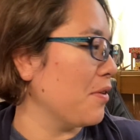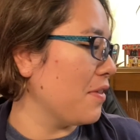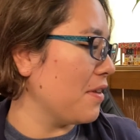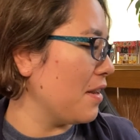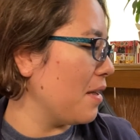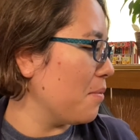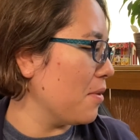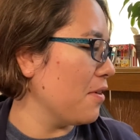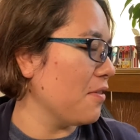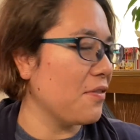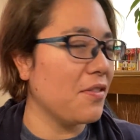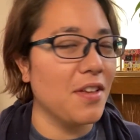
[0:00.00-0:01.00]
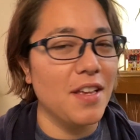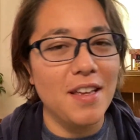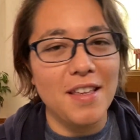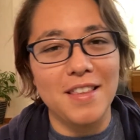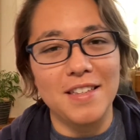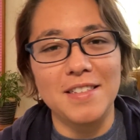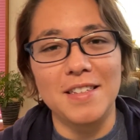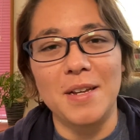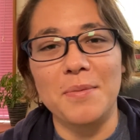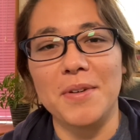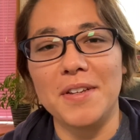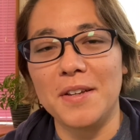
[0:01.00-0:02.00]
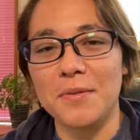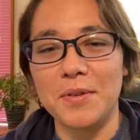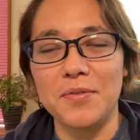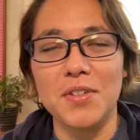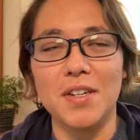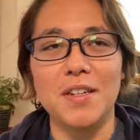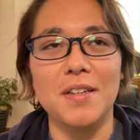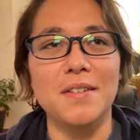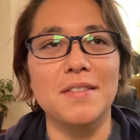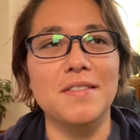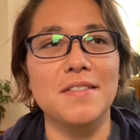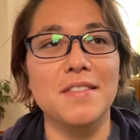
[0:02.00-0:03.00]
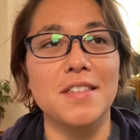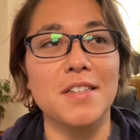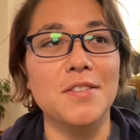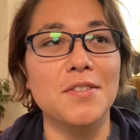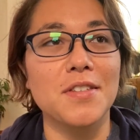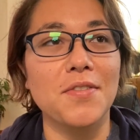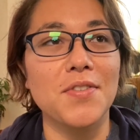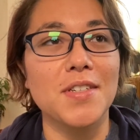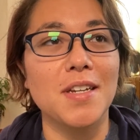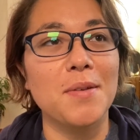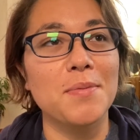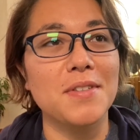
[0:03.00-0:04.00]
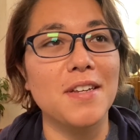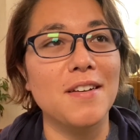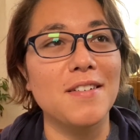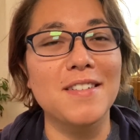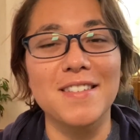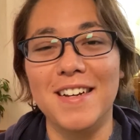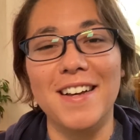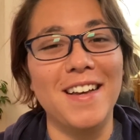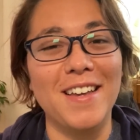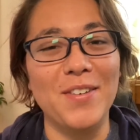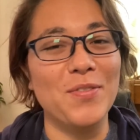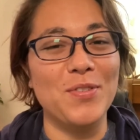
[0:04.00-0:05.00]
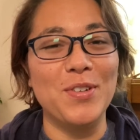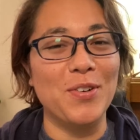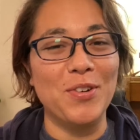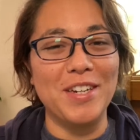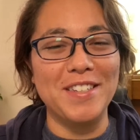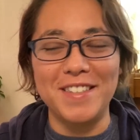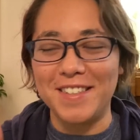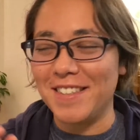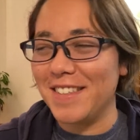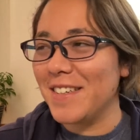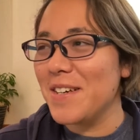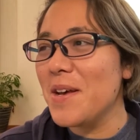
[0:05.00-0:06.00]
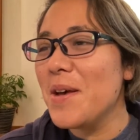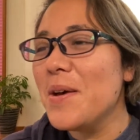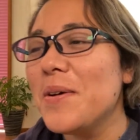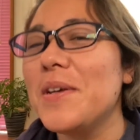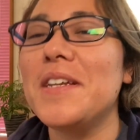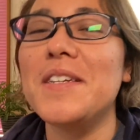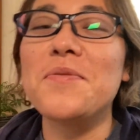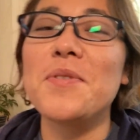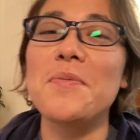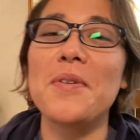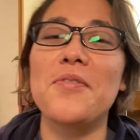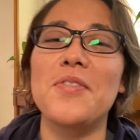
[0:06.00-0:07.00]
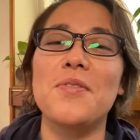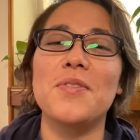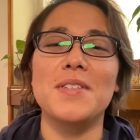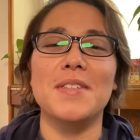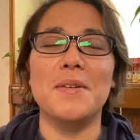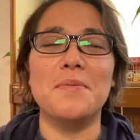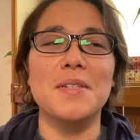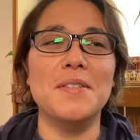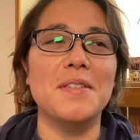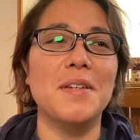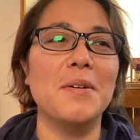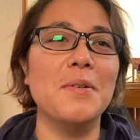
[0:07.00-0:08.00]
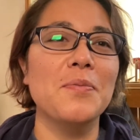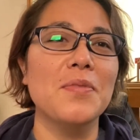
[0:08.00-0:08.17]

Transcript: the name of this segment, and we've done it 6 or 7 times now. I have no idea. It is one of my favorite segments though,